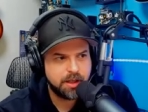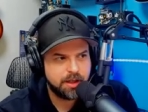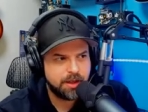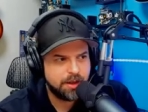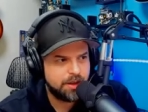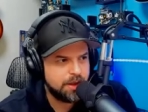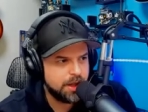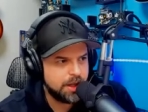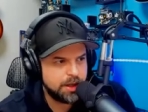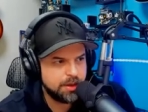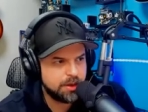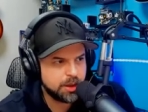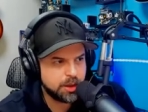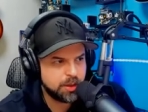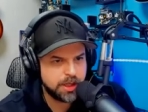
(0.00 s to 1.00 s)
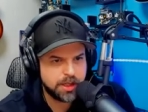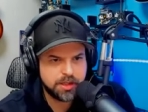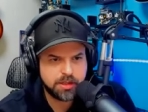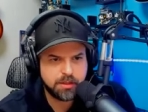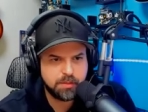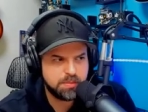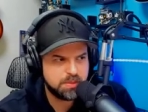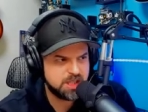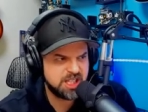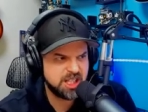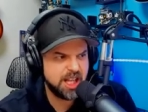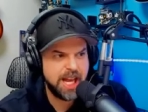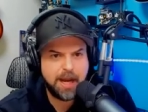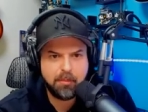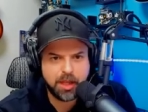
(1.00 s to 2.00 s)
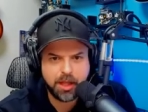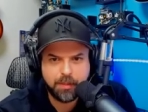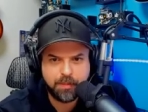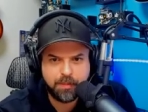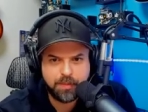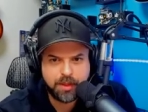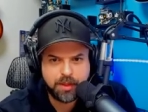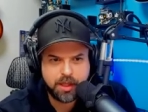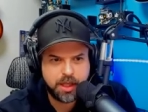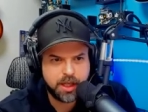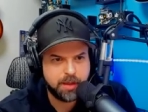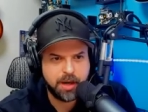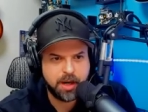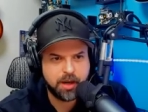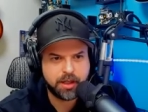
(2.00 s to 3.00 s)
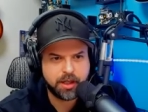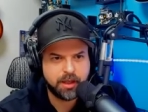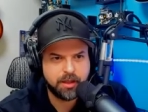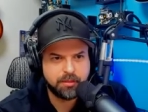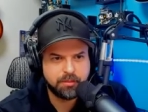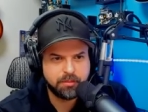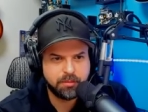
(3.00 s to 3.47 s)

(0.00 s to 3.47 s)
they the critics slammed them in America.